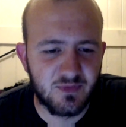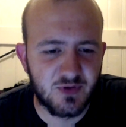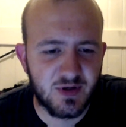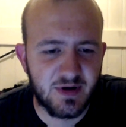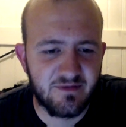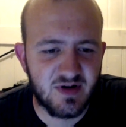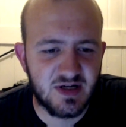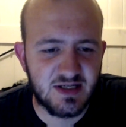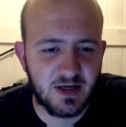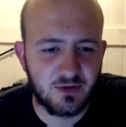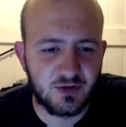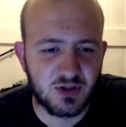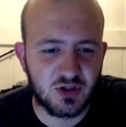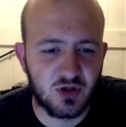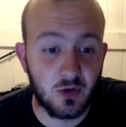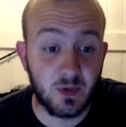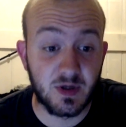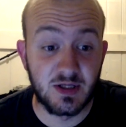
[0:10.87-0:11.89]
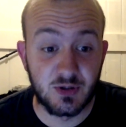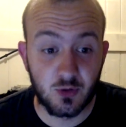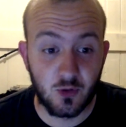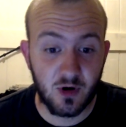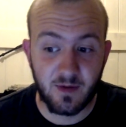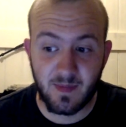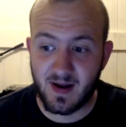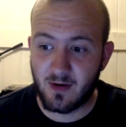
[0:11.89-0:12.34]
But I'm doing a video just so that we
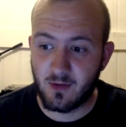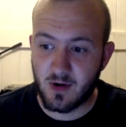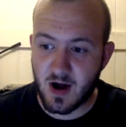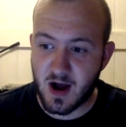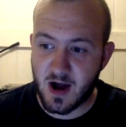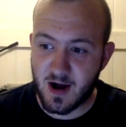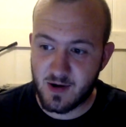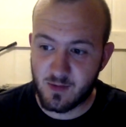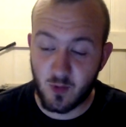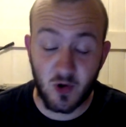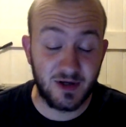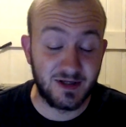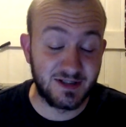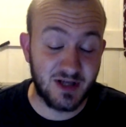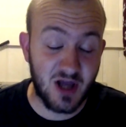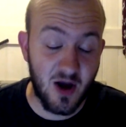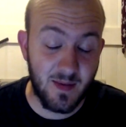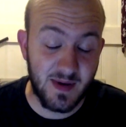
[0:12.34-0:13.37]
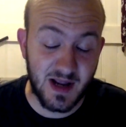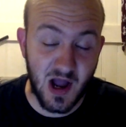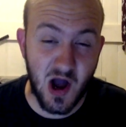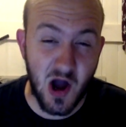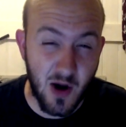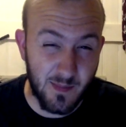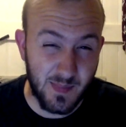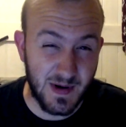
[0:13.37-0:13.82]
can talk about what is
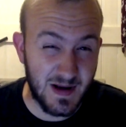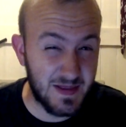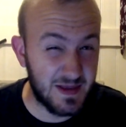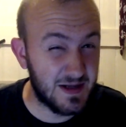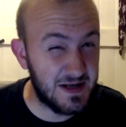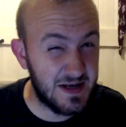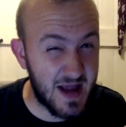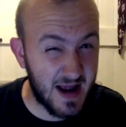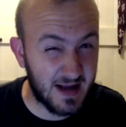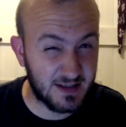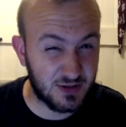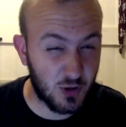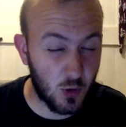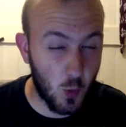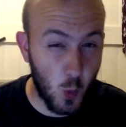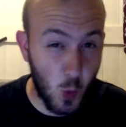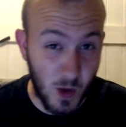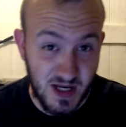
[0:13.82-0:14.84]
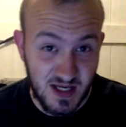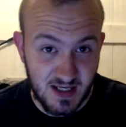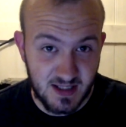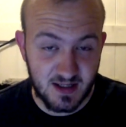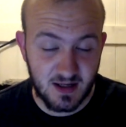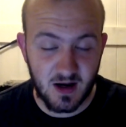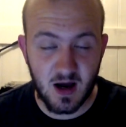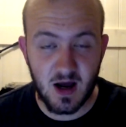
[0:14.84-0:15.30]
coming up in the next
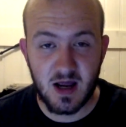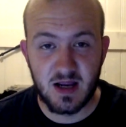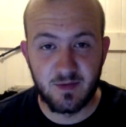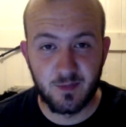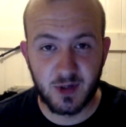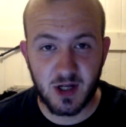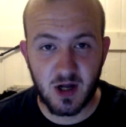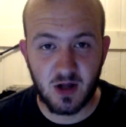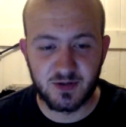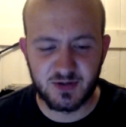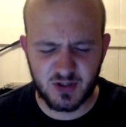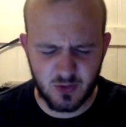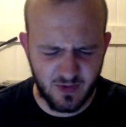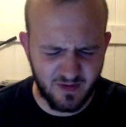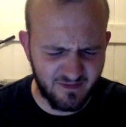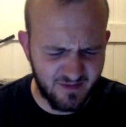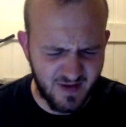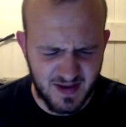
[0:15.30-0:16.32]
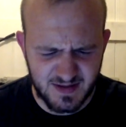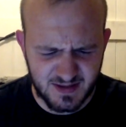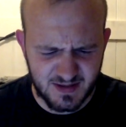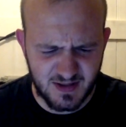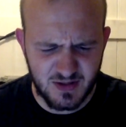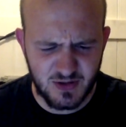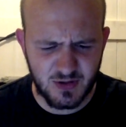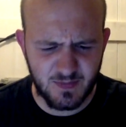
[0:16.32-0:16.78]
week in regards to
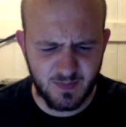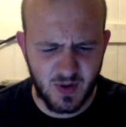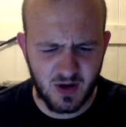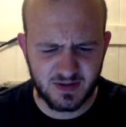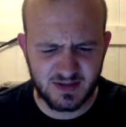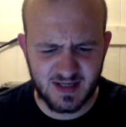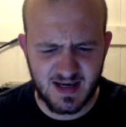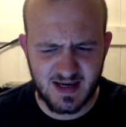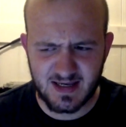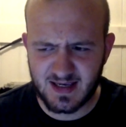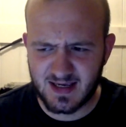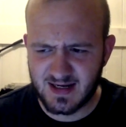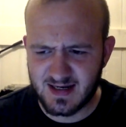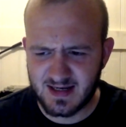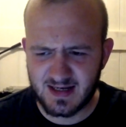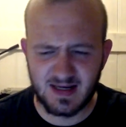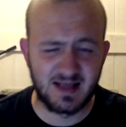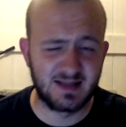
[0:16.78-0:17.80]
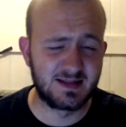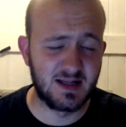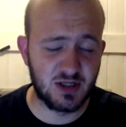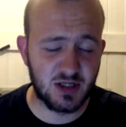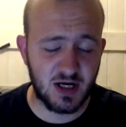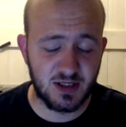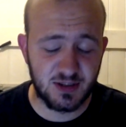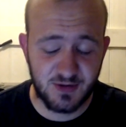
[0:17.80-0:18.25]
events that you can partake in,
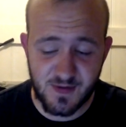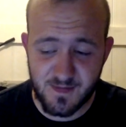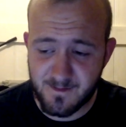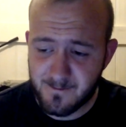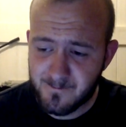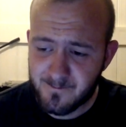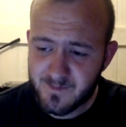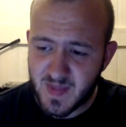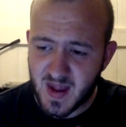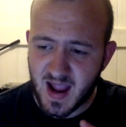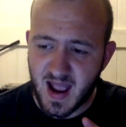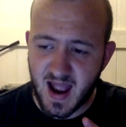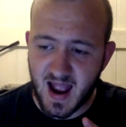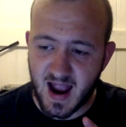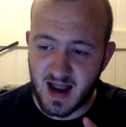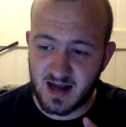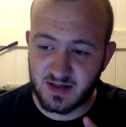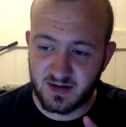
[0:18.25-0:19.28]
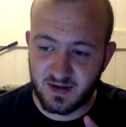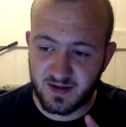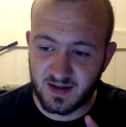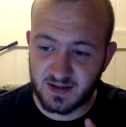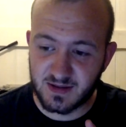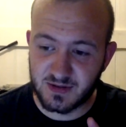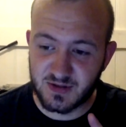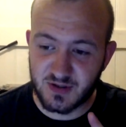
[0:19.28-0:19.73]
unless they change them,
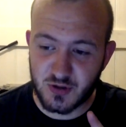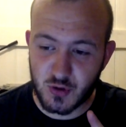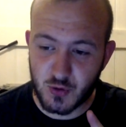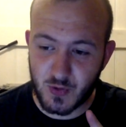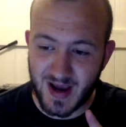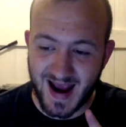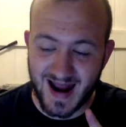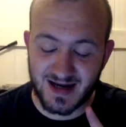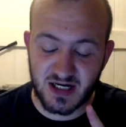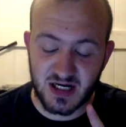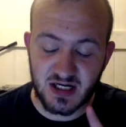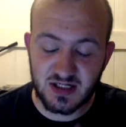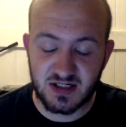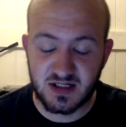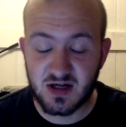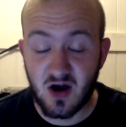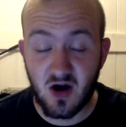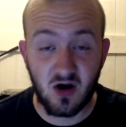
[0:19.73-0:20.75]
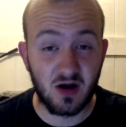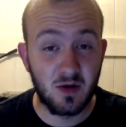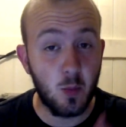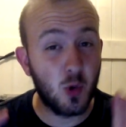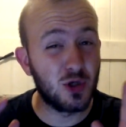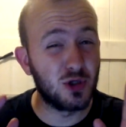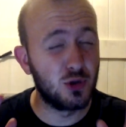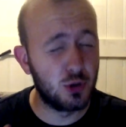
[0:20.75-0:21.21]
and things that you can
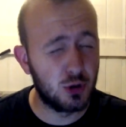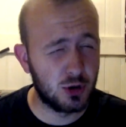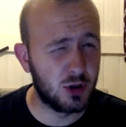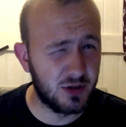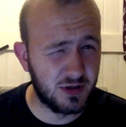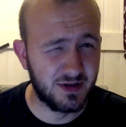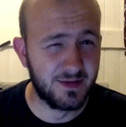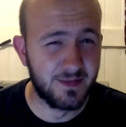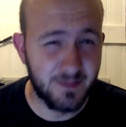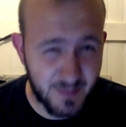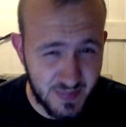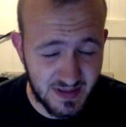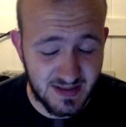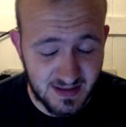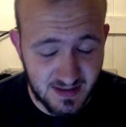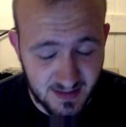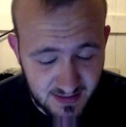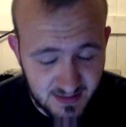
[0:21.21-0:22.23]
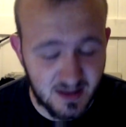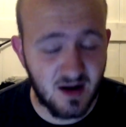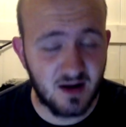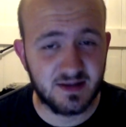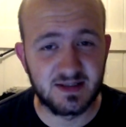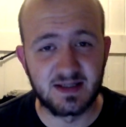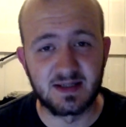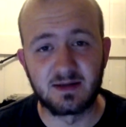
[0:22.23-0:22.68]
dart, and what you should be
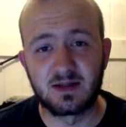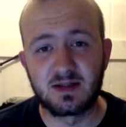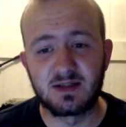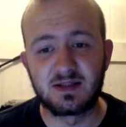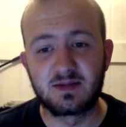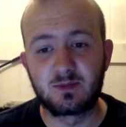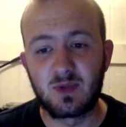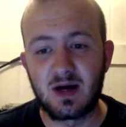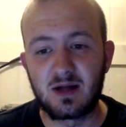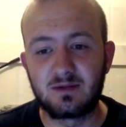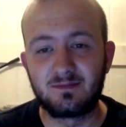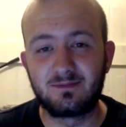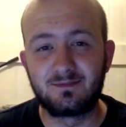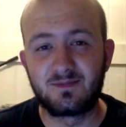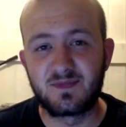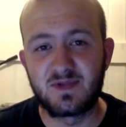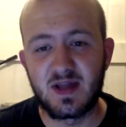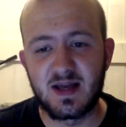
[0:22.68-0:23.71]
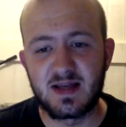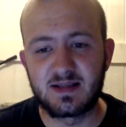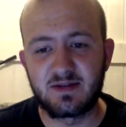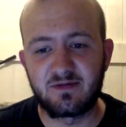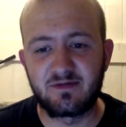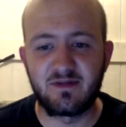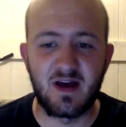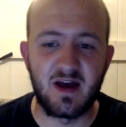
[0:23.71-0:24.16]
darting, because, well,
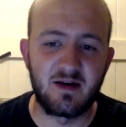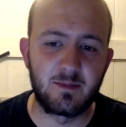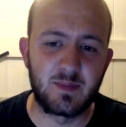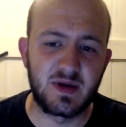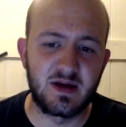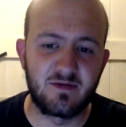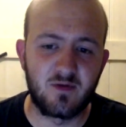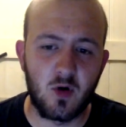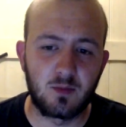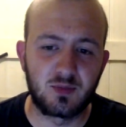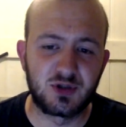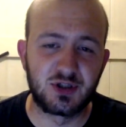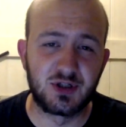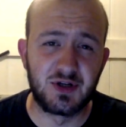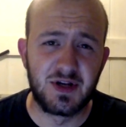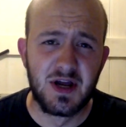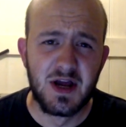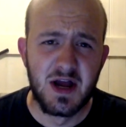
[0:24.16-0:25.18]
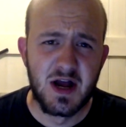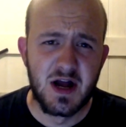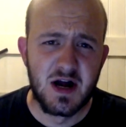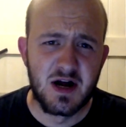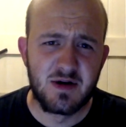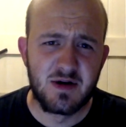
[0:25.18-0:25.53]
there's a fair bit of option.